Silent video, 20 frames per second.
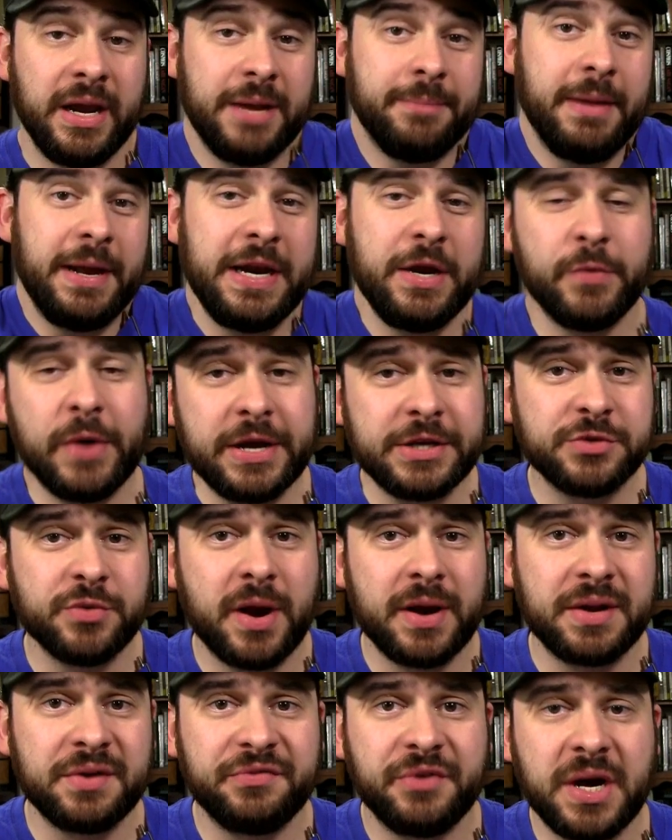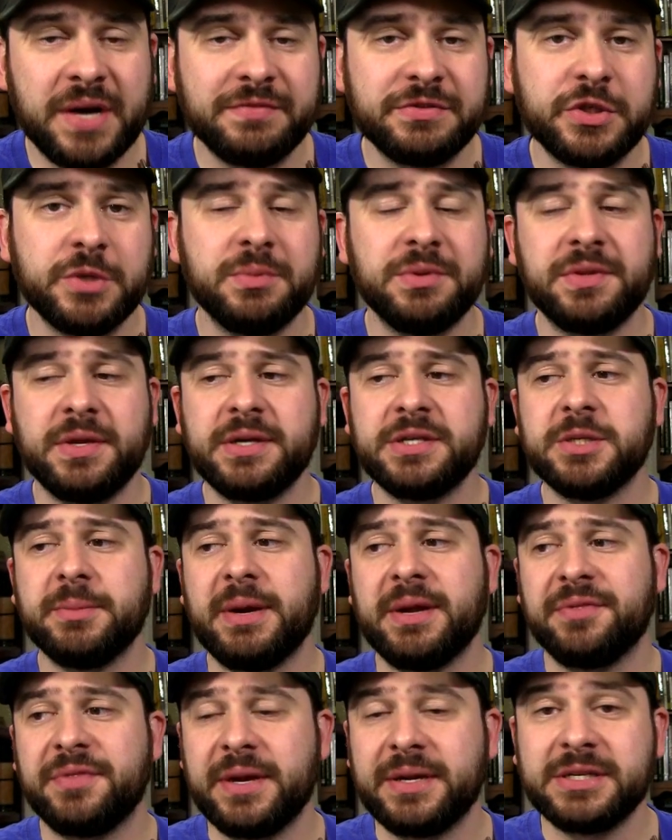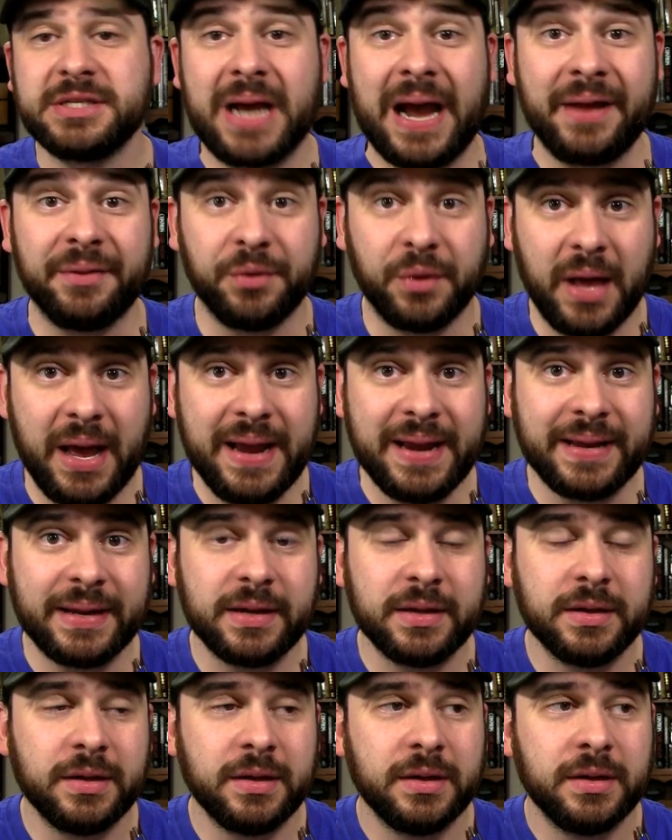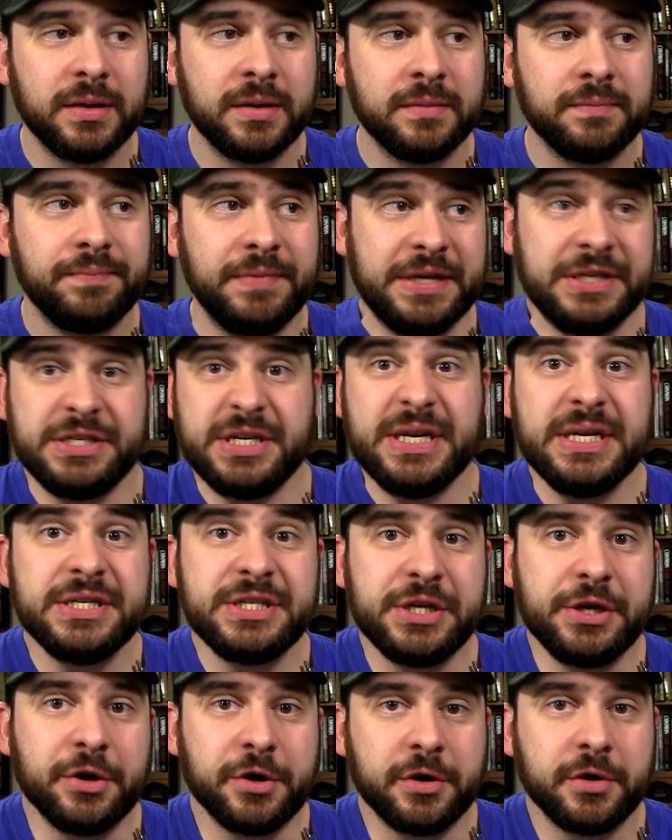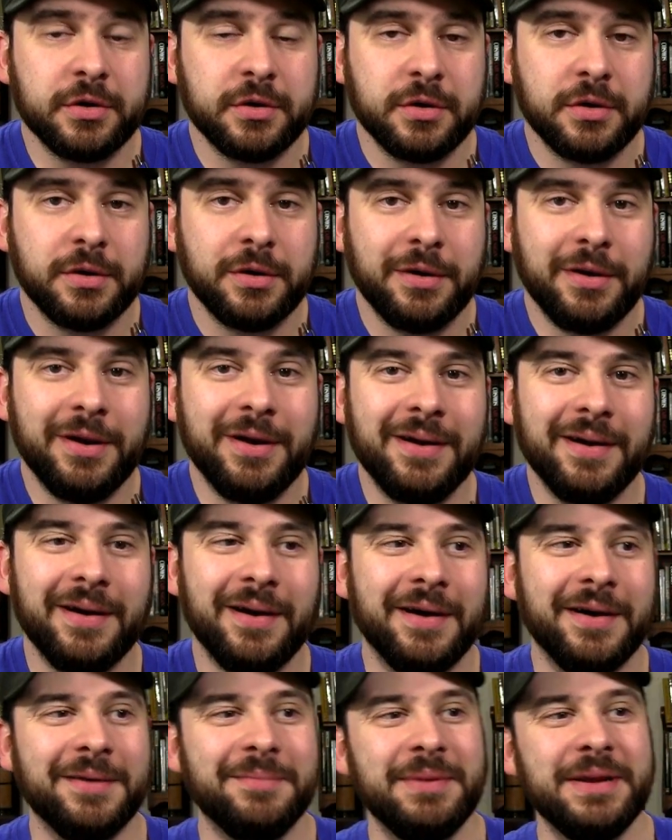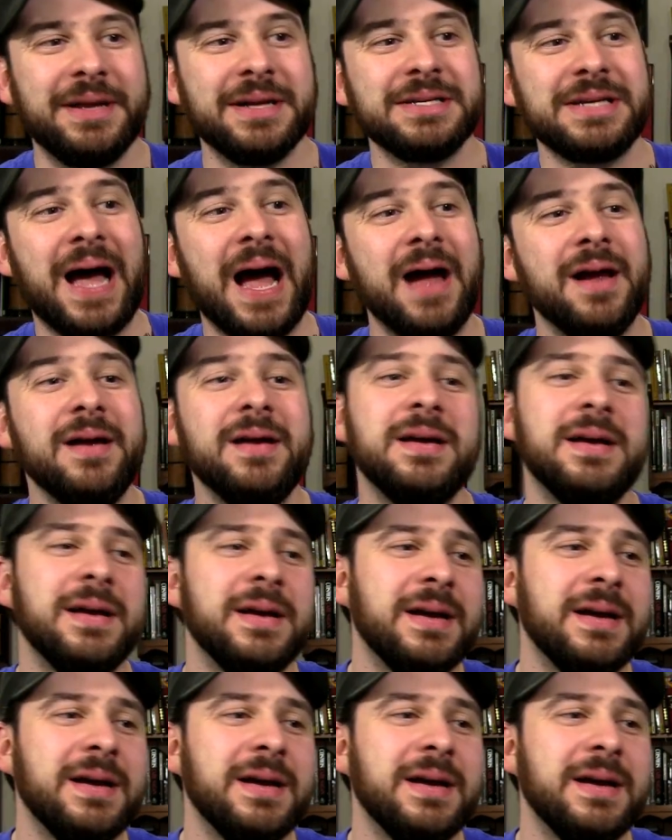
In many ways, writing five stupid things about things I like is easier uh, because I,